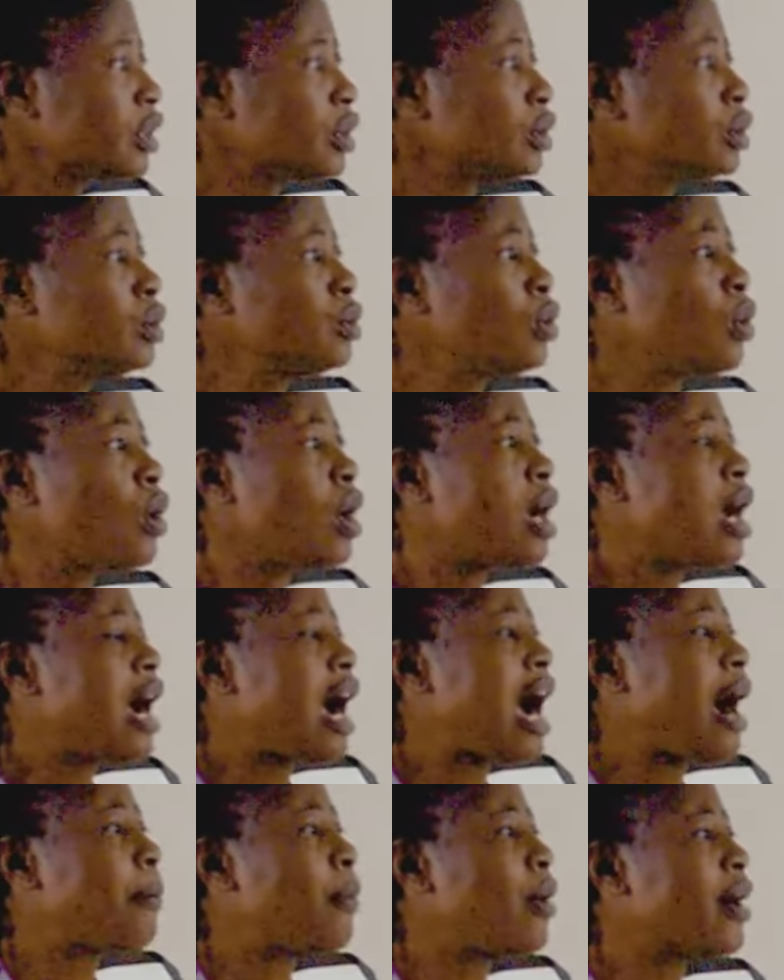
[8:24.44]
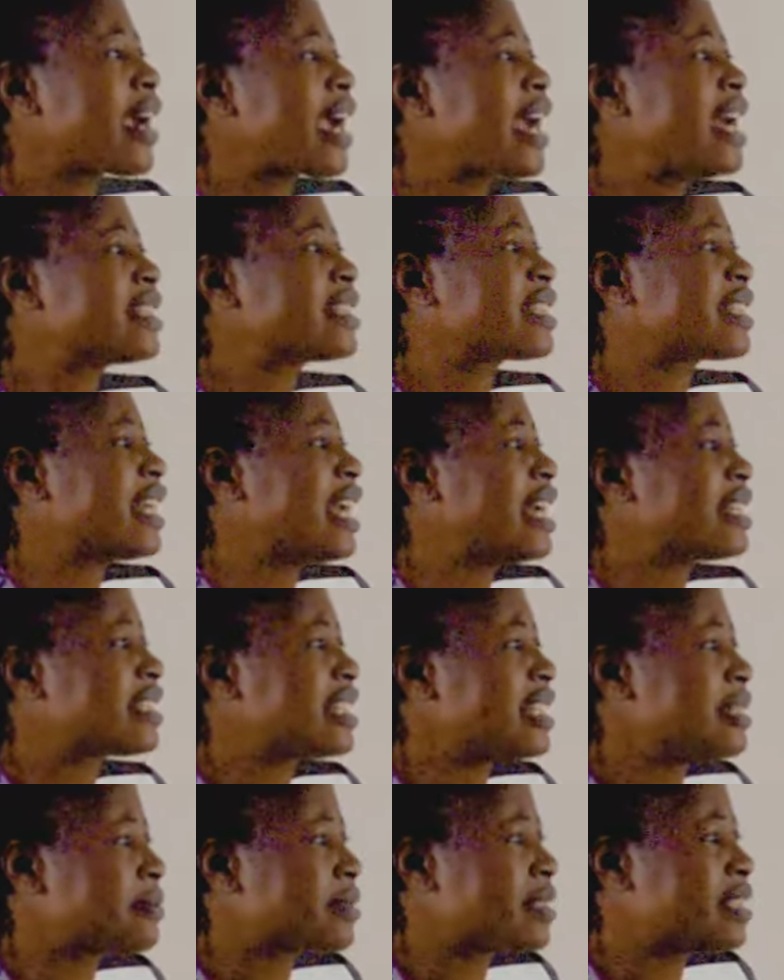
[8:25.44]
Among healthcare
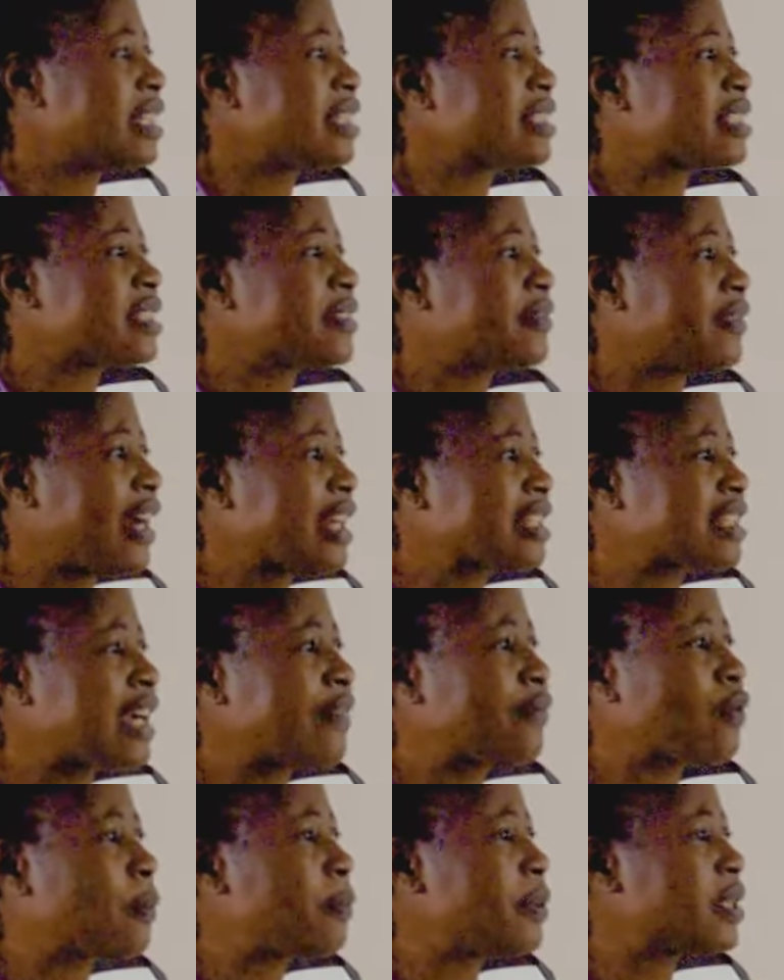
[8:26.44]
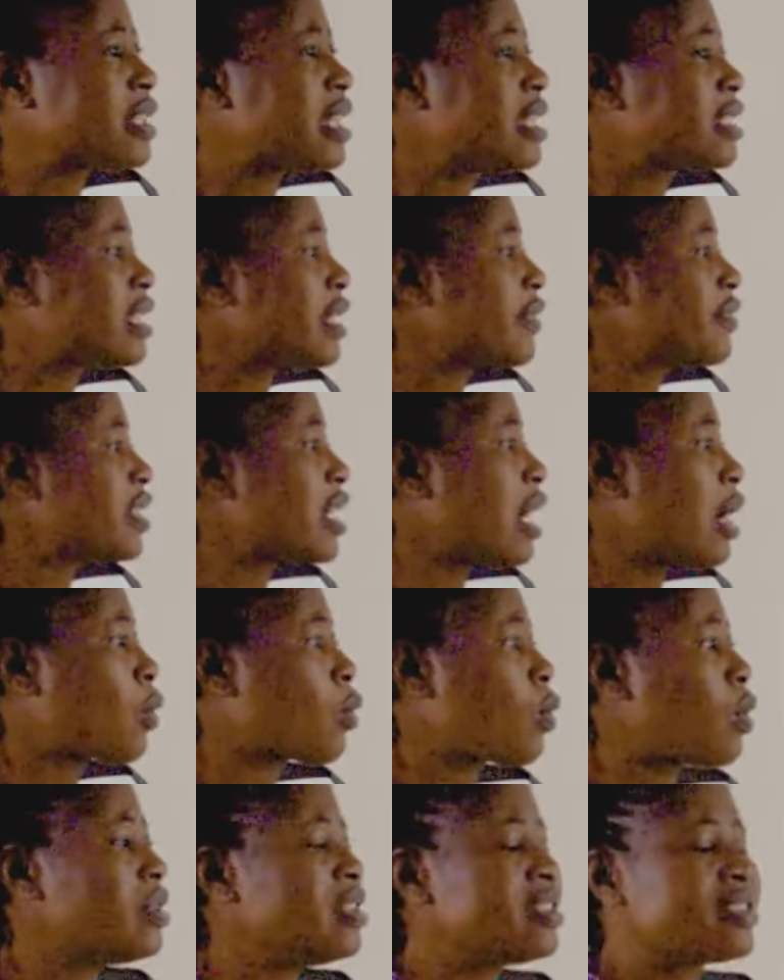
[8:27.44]
teams, it is vital for patient safety and
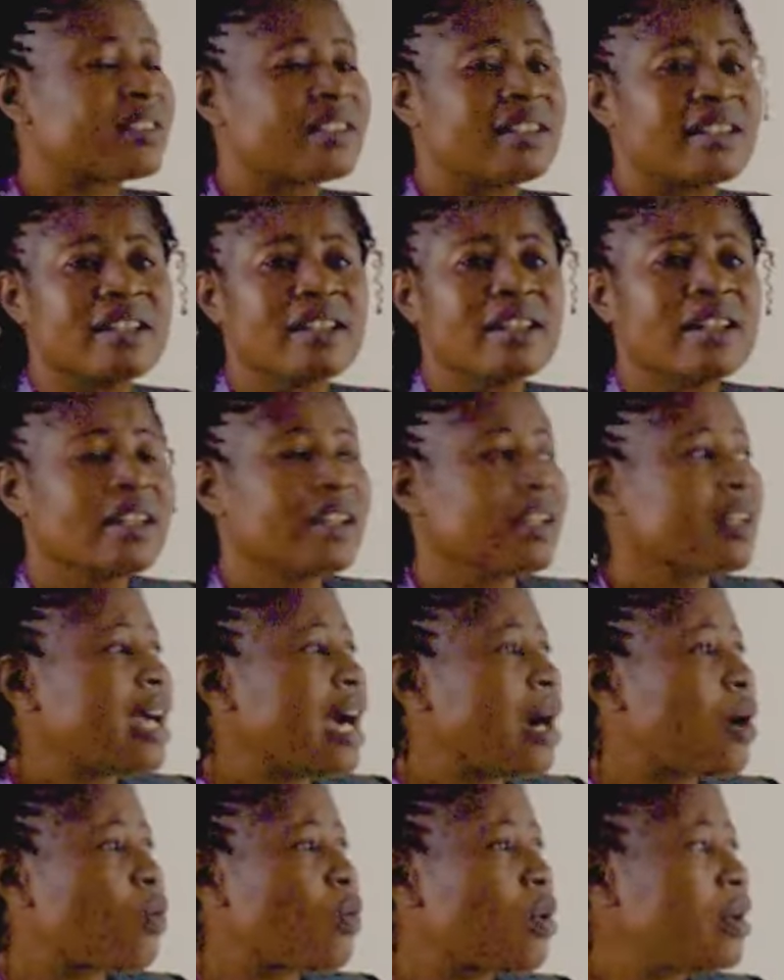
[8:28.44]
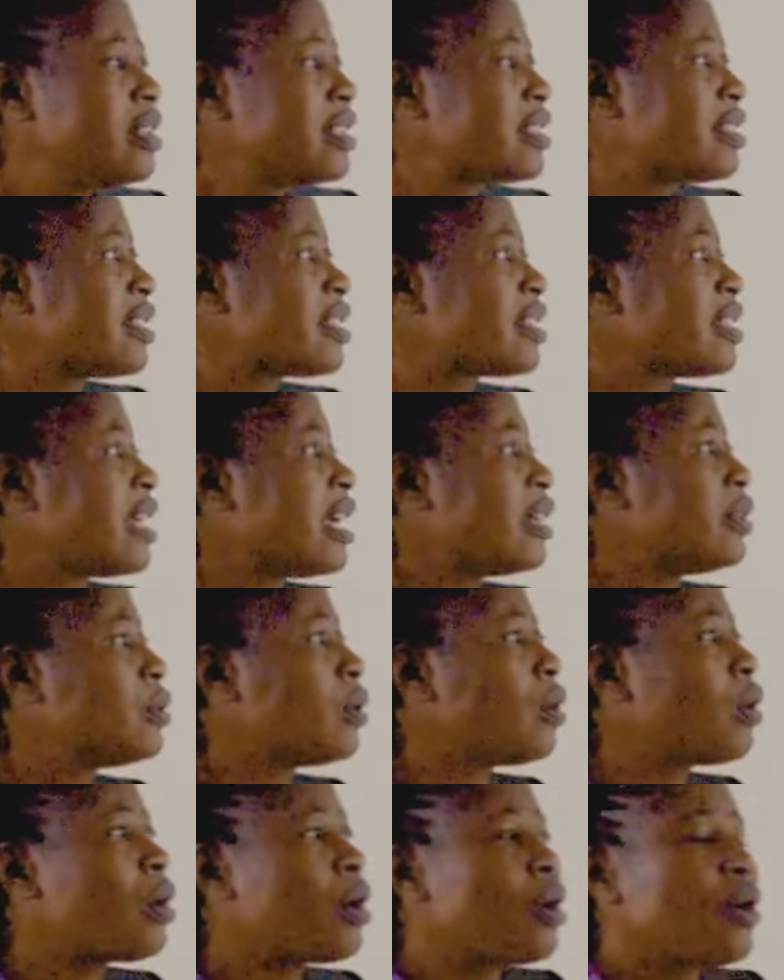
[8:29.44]
quality care.
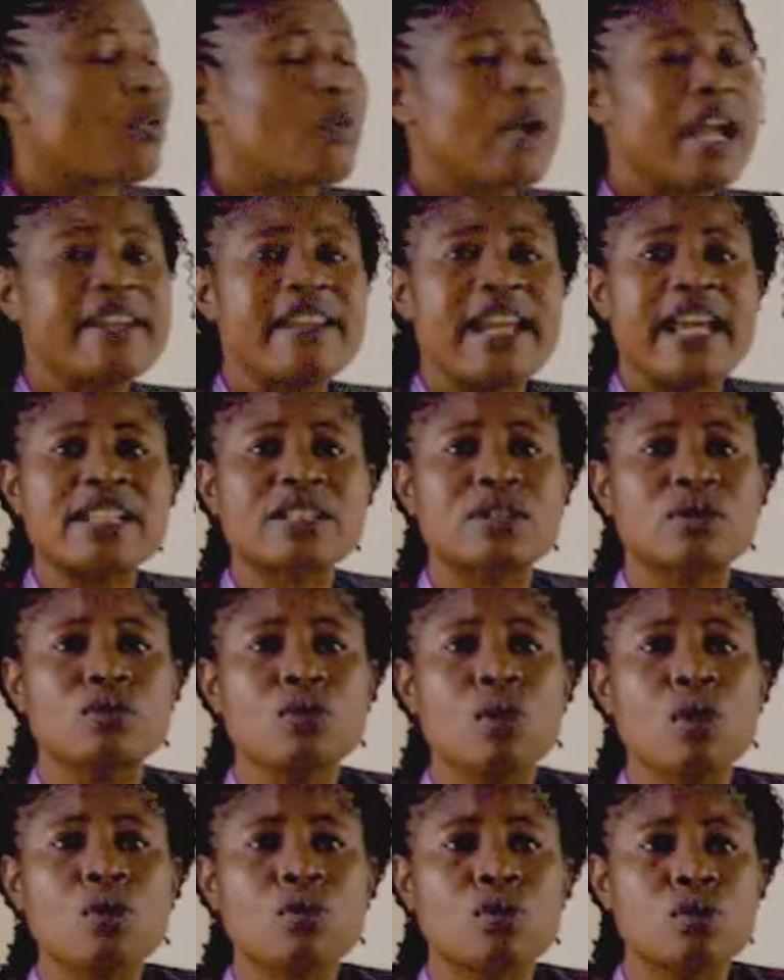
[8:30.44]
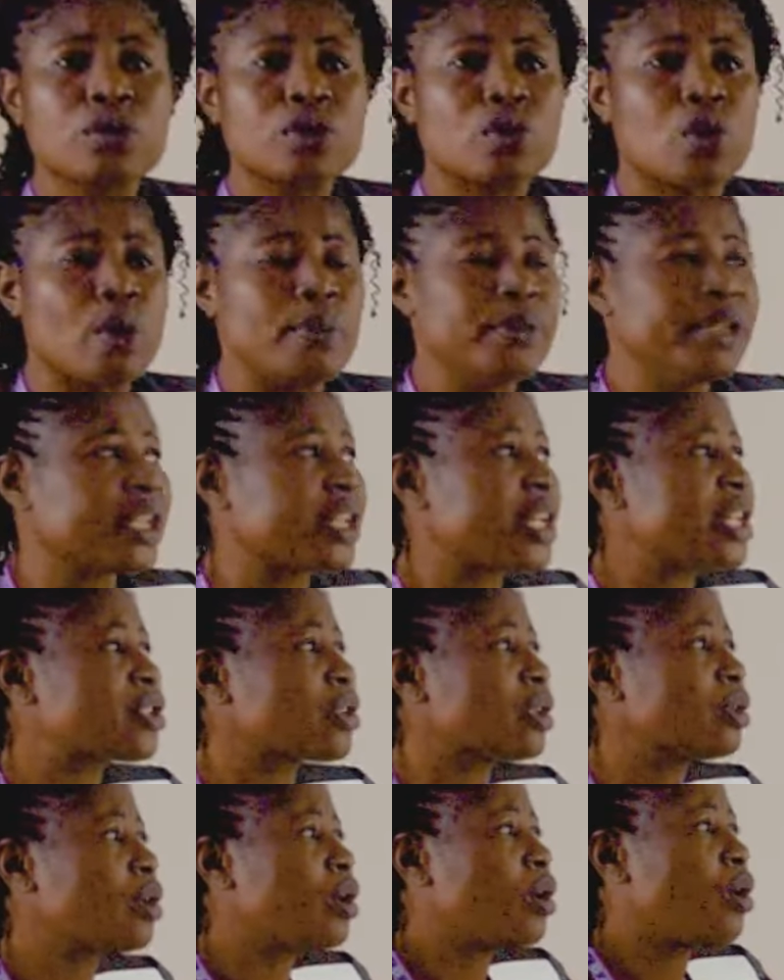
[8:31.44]
Where there is no good
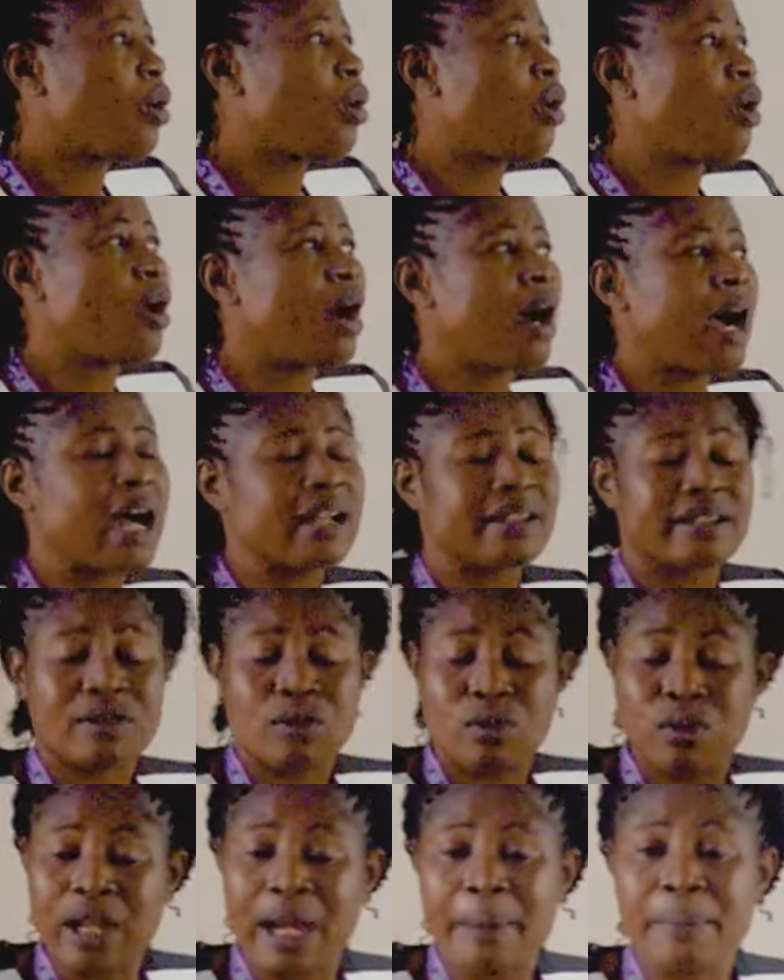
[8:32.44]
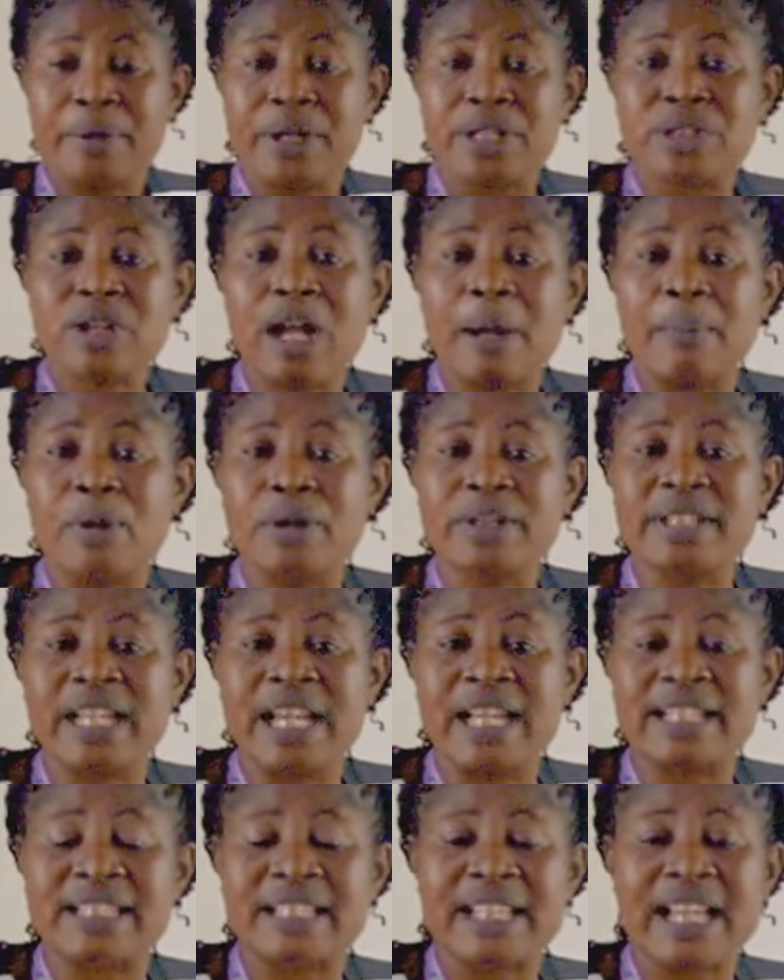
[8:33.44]
communication and collaboration among the
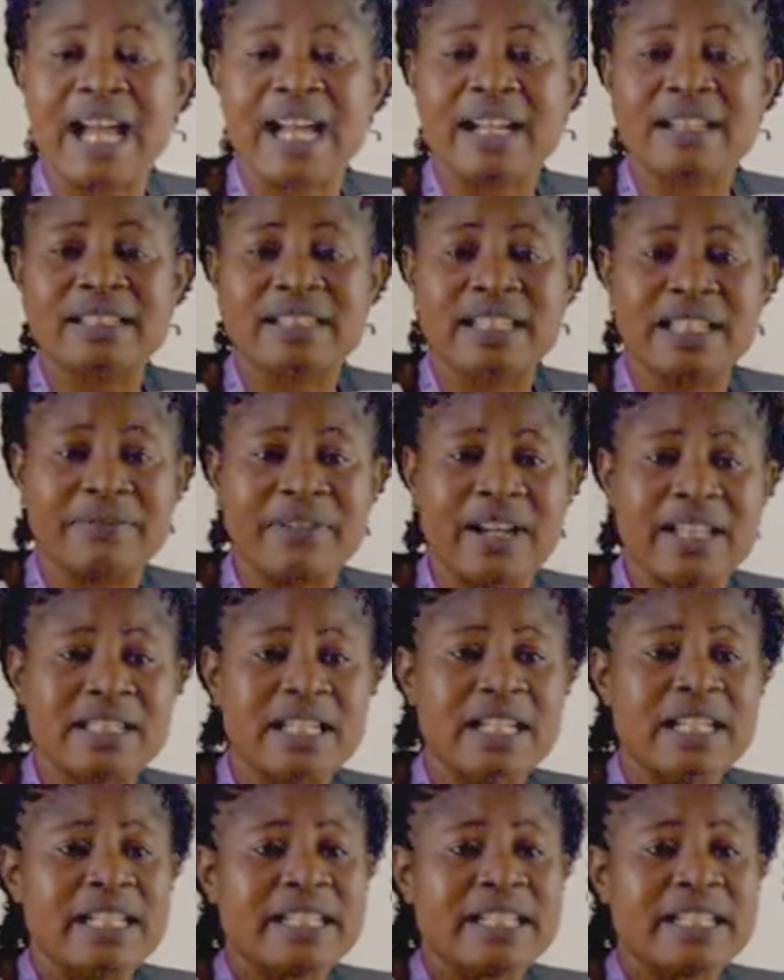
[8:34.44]
healthcare givers,